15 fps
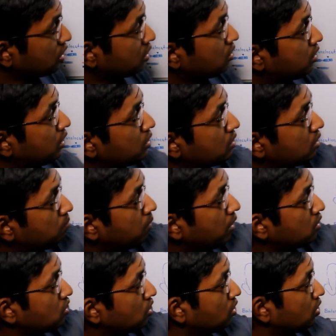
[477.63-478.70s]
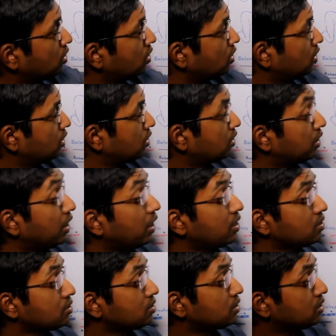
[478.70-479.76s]
in this image?
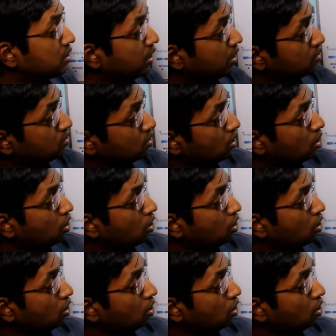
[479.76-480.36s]
Yes, it has